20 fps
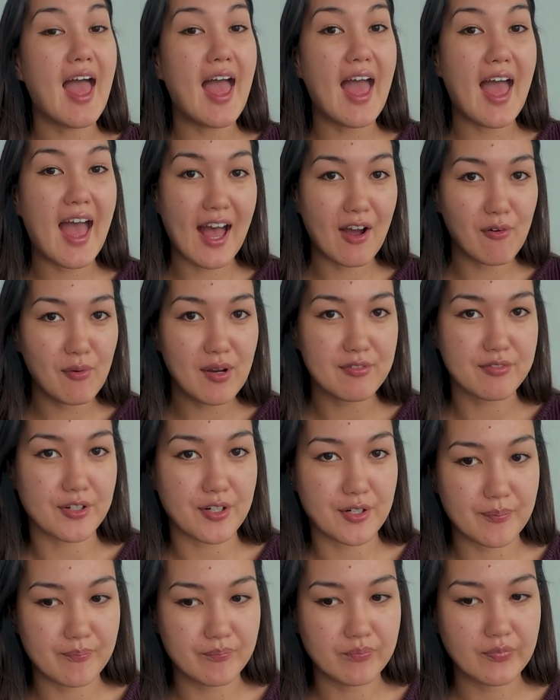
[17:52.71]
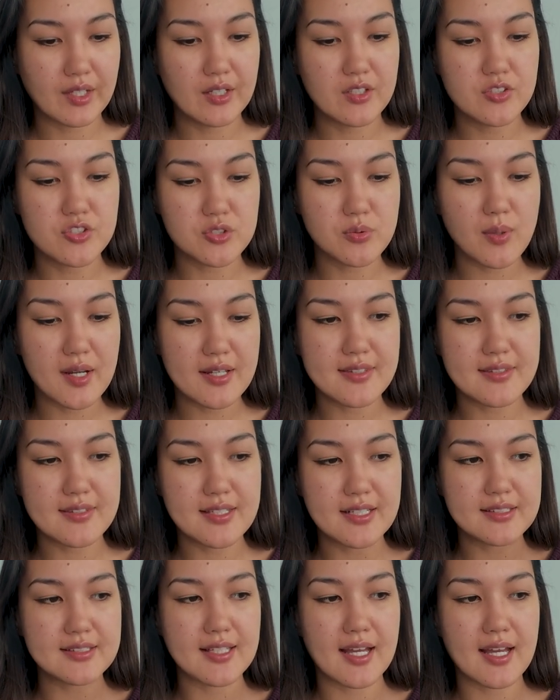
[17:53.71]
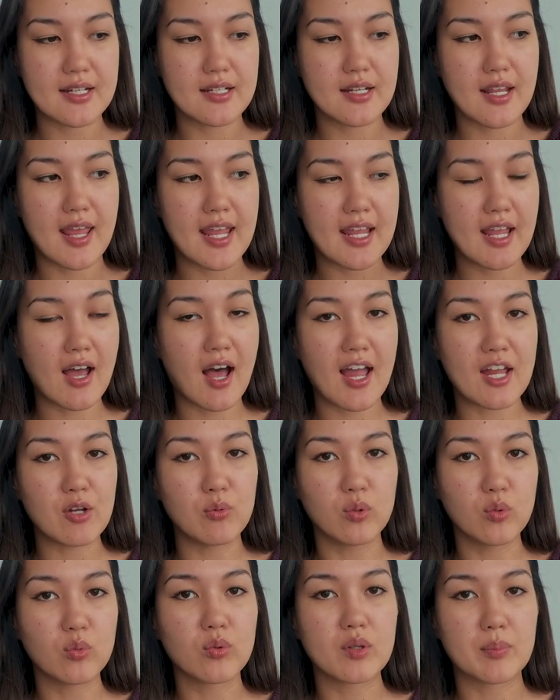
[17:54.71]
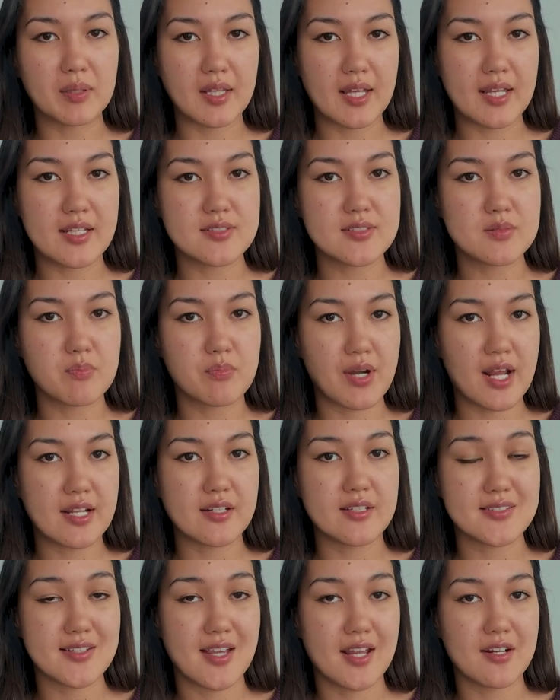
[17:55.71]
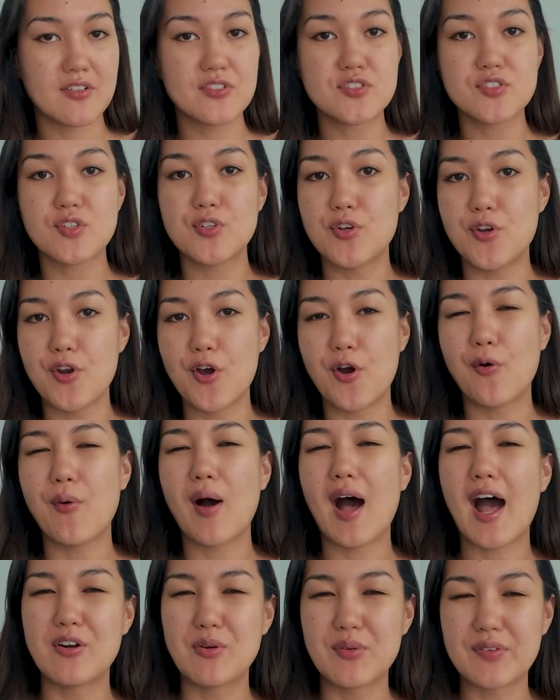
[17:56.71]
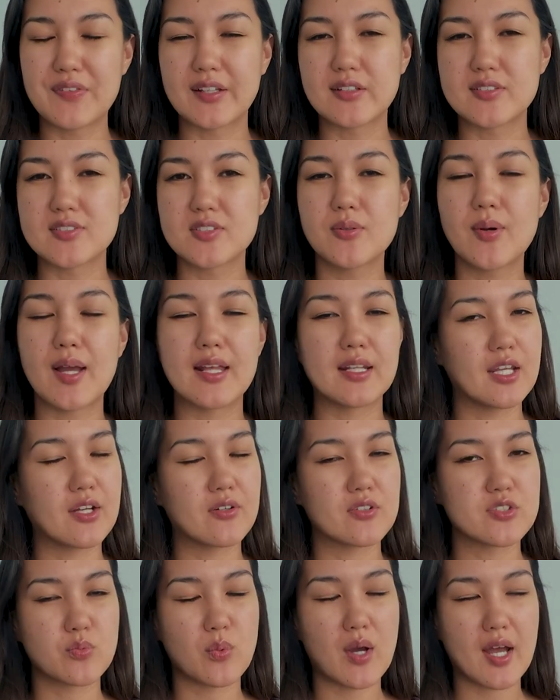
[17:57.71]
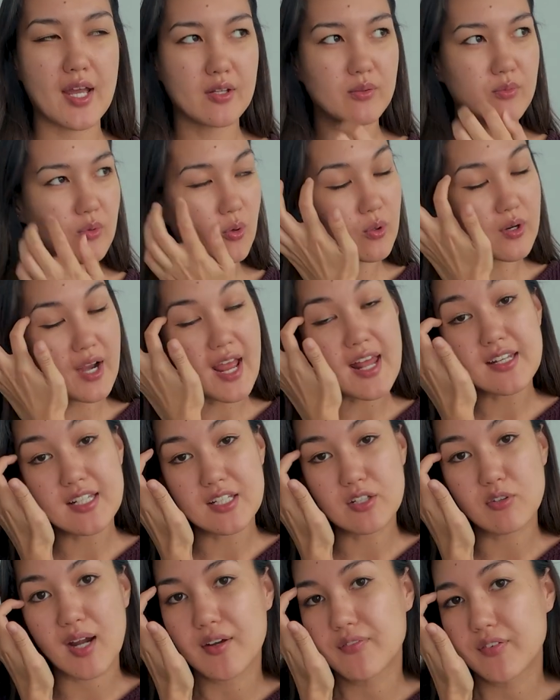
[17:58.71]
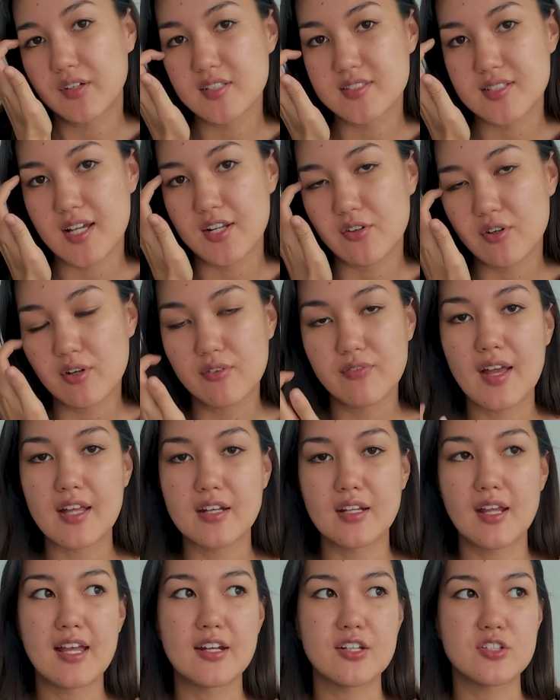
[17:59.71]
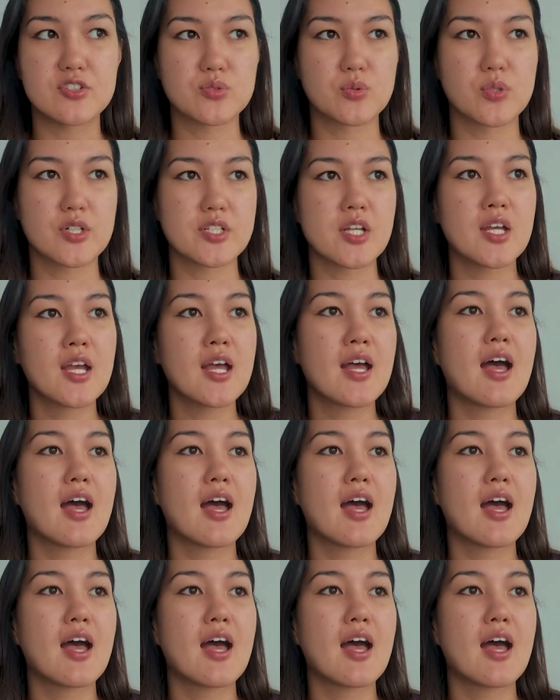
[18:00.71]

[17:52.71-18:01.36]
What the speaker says: However, do I think that AI will replace brand designers? No, I don't think so, and here's why. Or any graphic designer of any sort.